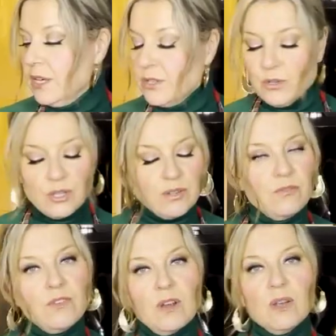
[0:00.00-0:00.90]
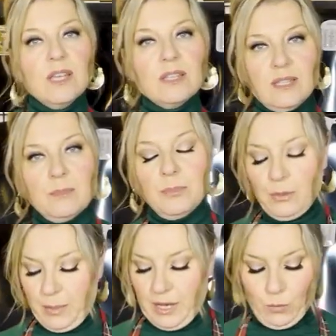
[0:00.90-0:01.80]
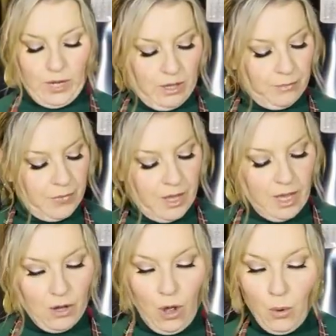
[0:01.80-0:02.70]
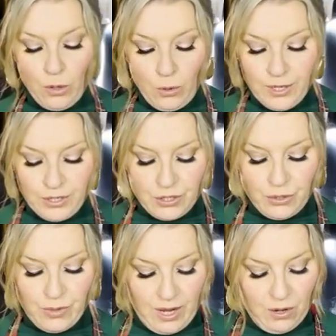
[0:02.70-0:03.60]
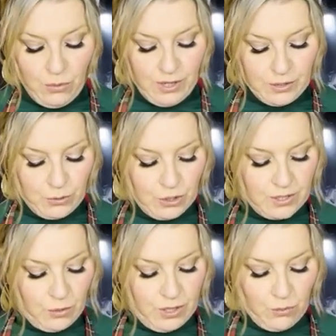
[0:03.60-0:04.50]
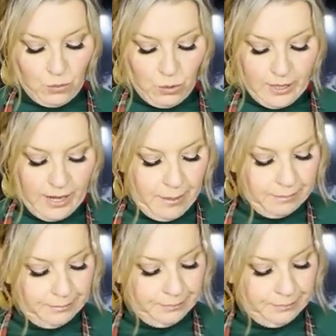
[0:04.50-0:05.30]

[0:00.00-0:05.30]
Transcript: So just a very simple pinwheel. And all we're going to do now is we're just going to roll it up.